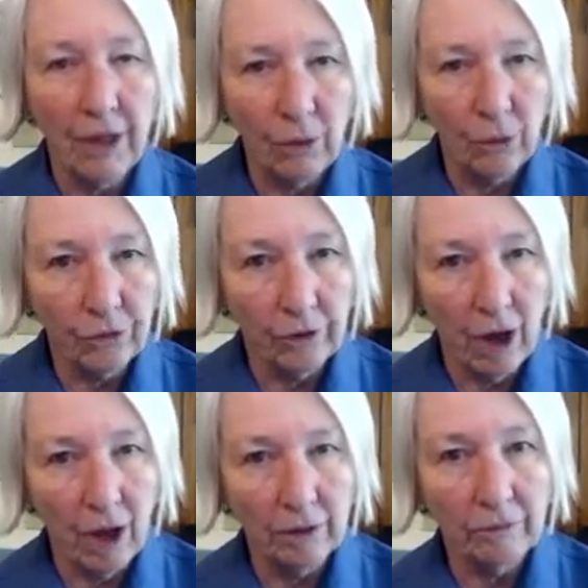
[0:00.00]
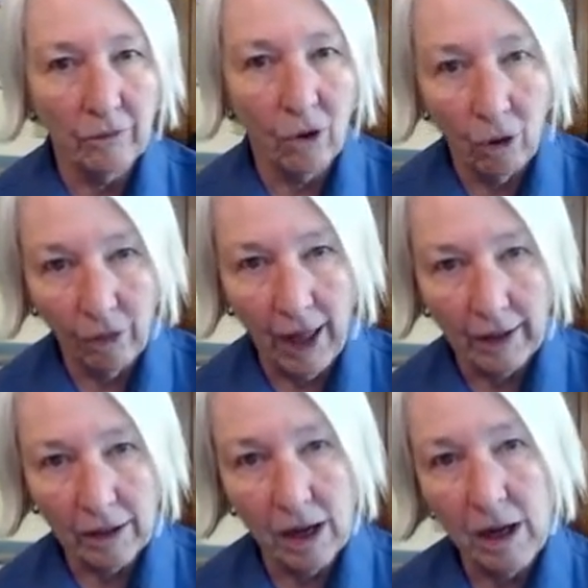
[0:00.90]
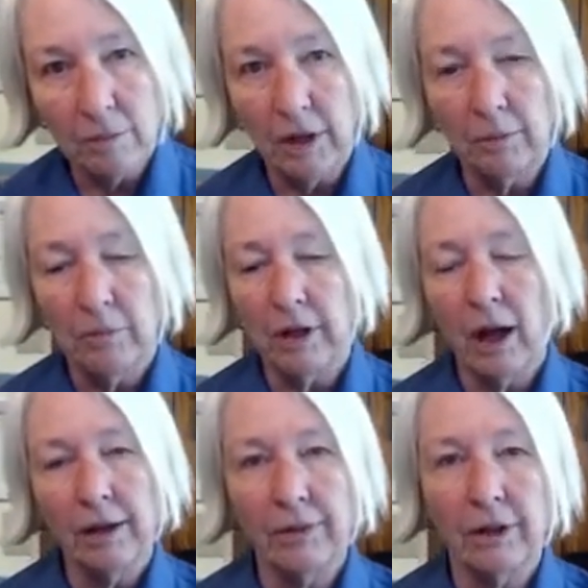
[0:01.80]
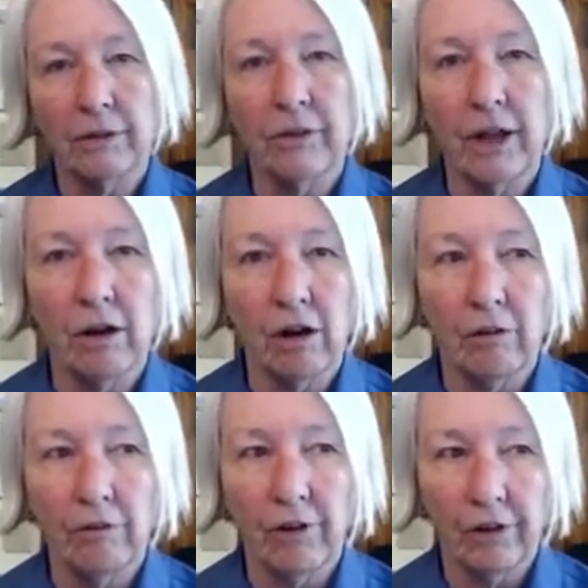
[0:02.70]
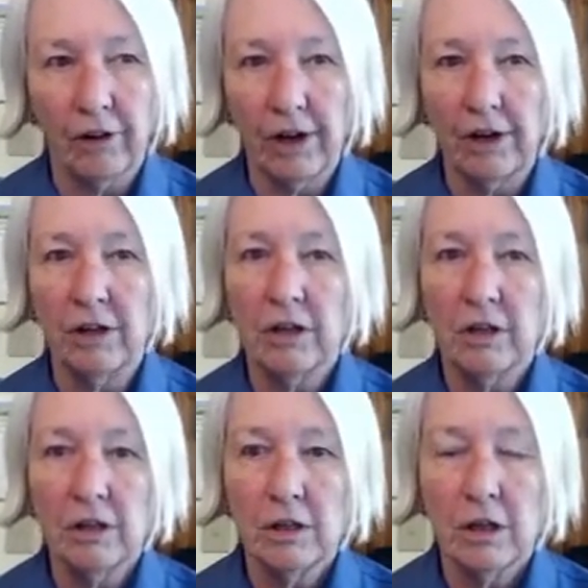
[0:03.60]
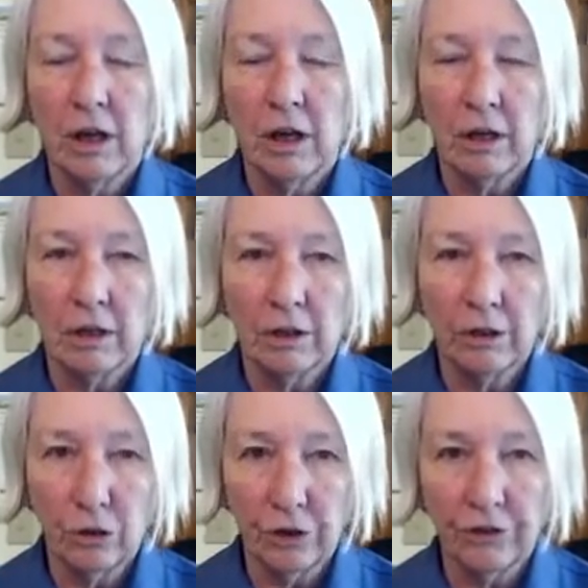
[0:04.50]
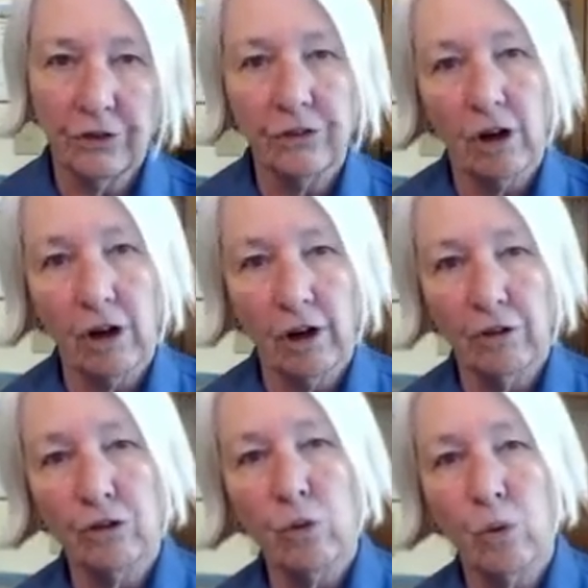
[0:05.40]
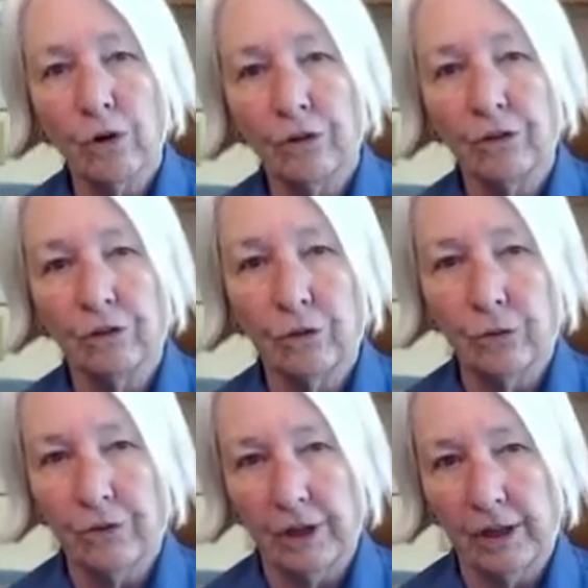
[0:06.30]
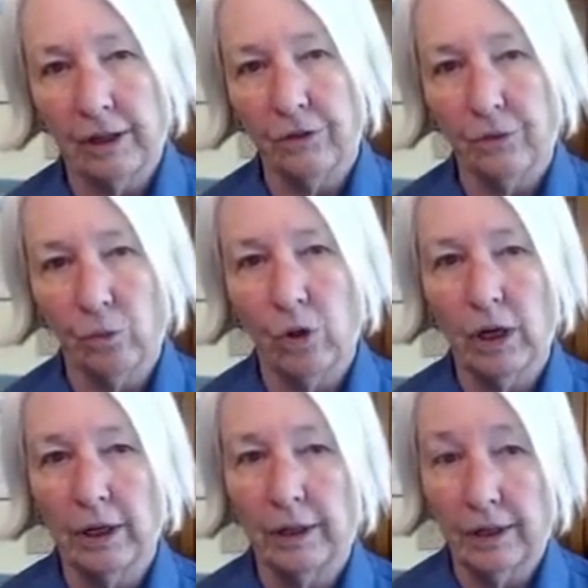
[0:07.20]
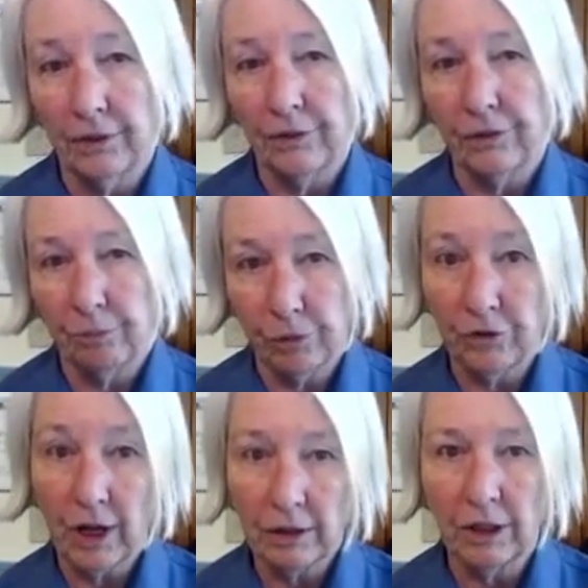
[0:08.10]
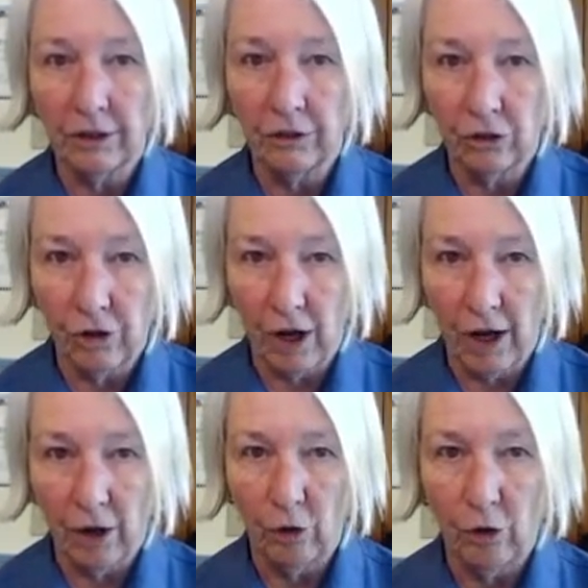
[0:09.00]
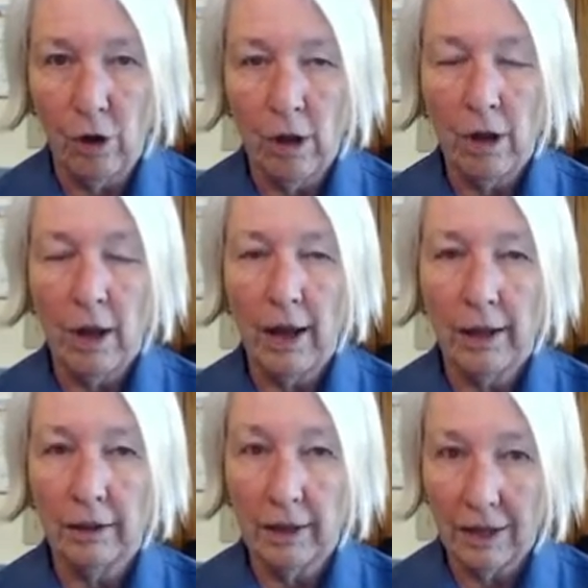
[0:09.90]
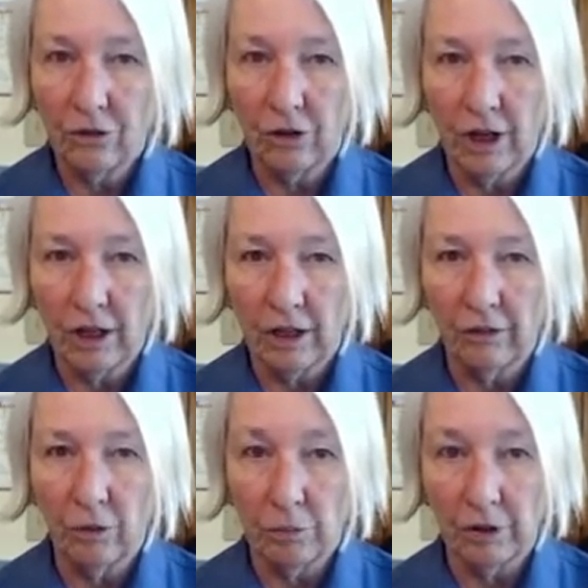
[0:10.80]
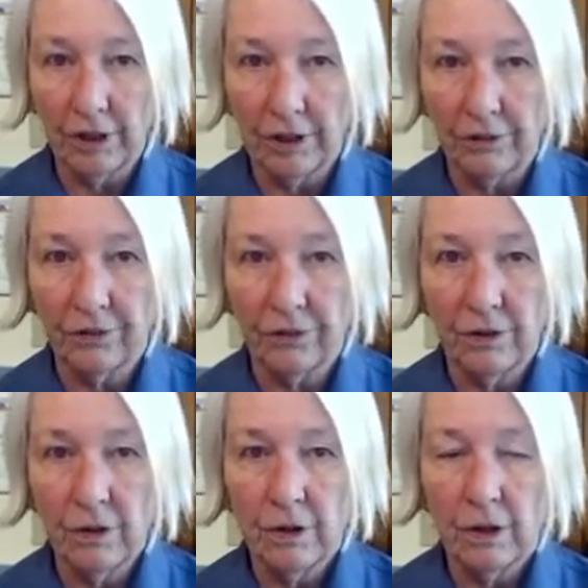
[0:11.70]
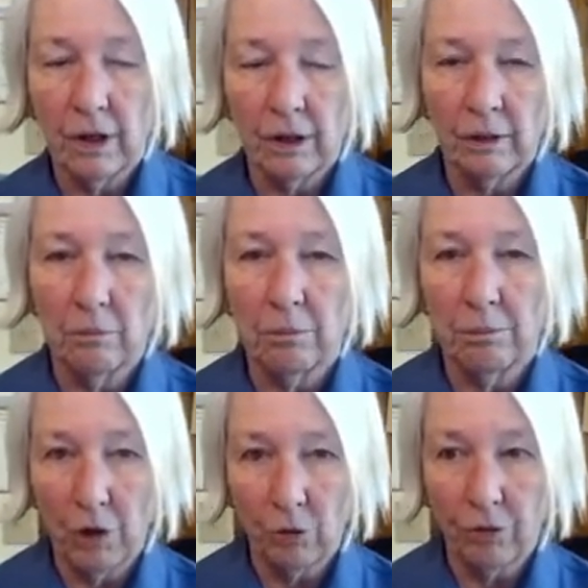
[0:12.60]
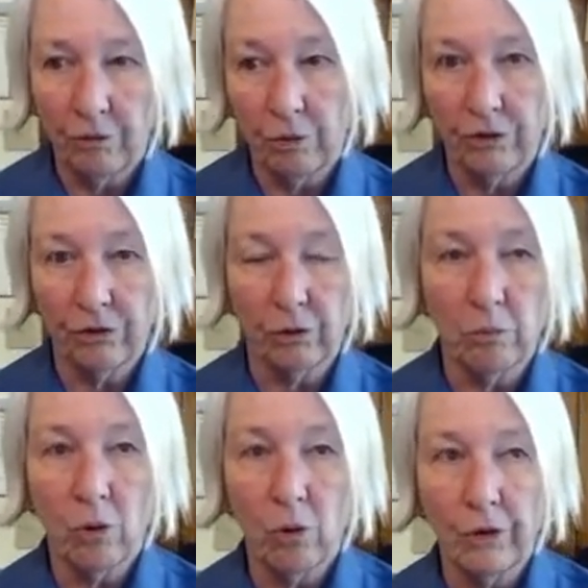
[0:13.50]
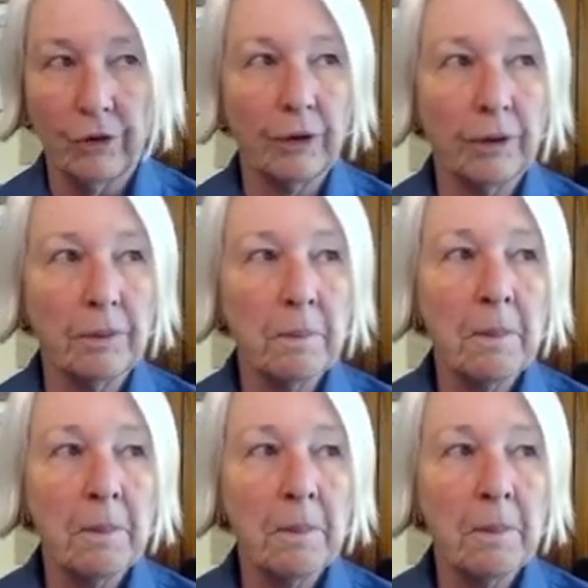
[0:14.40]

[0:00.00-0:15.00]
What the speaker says: those are not all that common, but I think they are a very good start towards two things. One is protecting the child and educating the police, both of which are important.